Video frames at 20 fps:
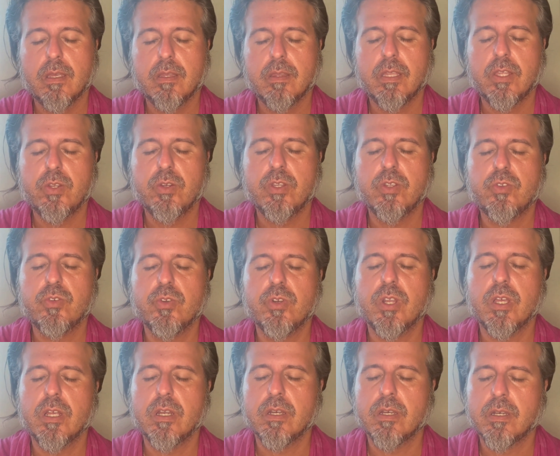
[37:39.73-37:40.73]
that you need to
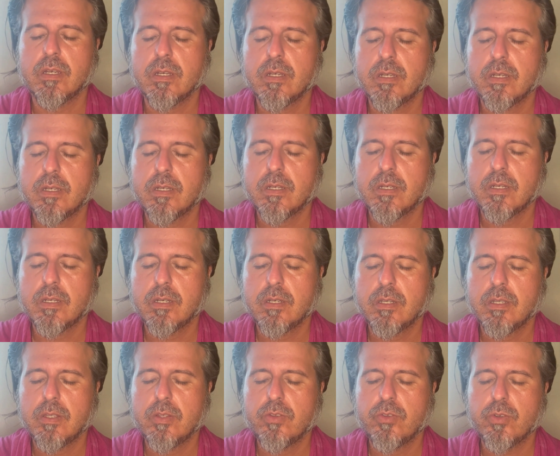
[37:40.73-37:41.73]
learn,
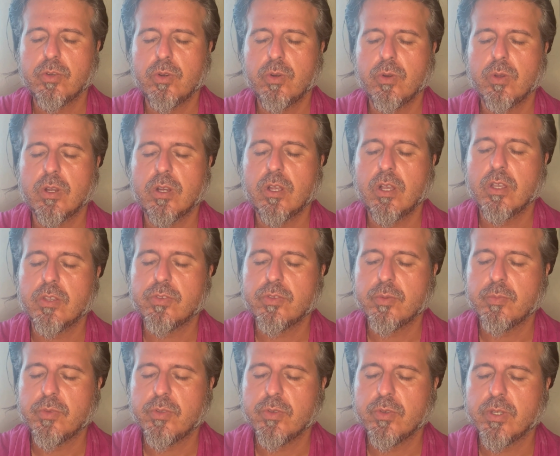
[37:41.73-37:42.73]
to grow
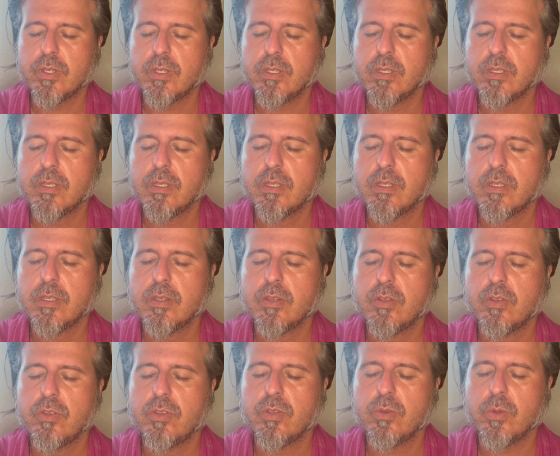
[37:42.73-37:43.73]
accustomed to it,
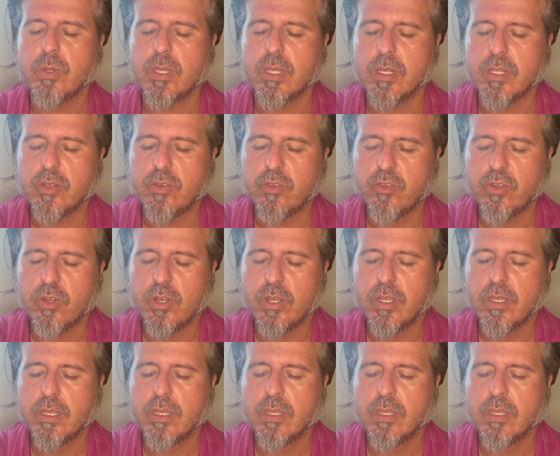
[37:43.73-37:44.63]
so we can enjoy.